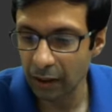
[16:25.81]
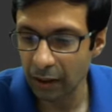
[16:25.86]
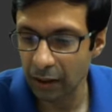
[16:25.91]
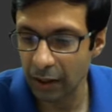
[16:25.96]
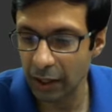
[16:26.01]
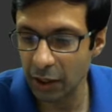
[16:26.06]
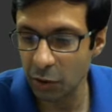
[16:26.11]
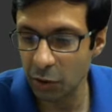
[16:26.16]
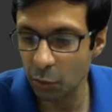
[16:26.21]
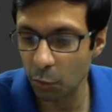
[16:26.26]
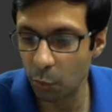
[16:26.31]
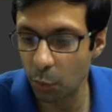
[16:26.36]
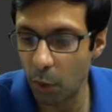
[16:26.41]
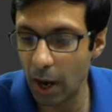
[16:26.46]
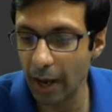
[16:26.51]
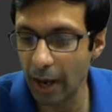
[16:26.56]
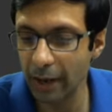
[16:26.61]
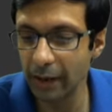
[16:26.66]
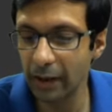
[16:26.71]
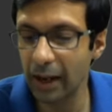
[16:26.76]
There's
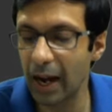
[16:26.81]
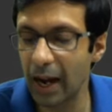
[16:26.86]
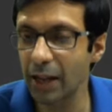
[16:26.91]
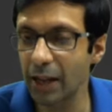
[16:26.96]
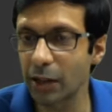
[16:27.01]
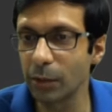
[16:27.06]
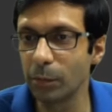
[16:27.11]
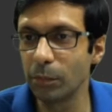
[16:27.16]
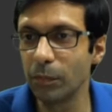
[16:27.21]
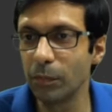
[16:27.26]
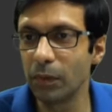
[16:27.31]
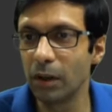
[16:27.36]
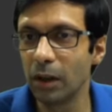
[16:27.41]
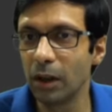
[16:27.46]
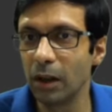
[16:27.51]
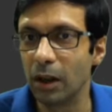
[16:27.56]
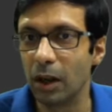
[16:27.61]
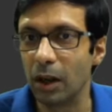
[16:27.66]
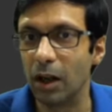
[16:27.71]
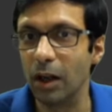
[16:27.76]
one atom.
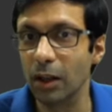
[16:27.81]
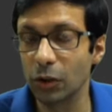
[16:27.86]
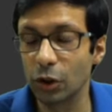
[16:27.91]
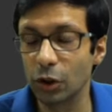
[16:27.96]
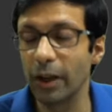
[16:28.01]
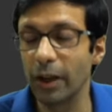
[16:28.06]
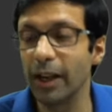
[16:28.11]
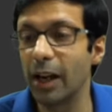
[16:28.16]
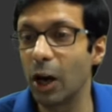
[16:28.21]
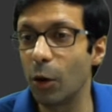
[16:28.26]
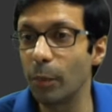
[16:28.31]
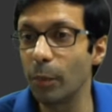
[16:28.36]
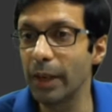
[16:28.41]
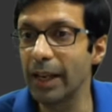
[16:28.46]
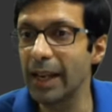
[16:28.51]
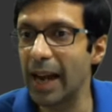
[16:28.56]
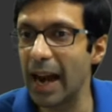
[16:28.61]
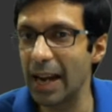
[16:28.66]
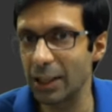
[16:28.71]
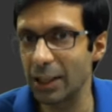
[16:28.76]
How
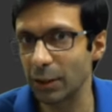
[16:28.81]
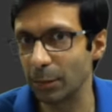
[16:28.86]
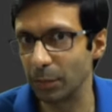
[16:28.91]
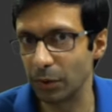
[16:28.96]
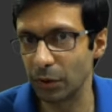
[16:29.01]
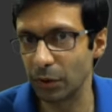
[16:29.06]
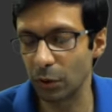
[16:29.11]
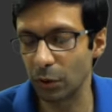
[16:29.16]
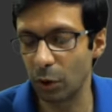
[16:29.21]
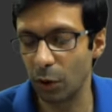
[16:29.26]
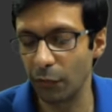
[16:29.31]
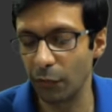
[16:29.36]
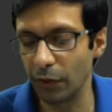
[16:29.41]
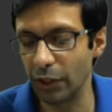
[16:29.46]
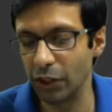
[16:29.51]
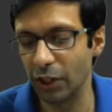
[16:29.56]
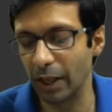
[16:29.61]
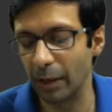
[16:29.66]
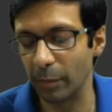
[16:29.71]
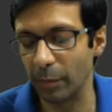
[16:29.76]
many atoms of
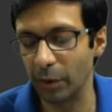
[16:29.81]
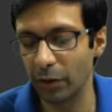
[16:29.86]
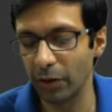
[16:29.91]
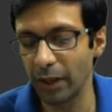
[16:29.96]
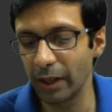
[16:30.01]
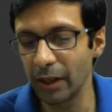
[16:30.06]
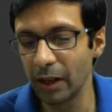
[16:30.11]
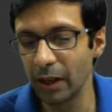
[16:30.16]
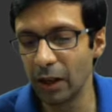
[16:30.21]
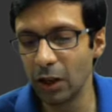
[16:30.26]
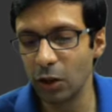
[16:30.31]
each element, right?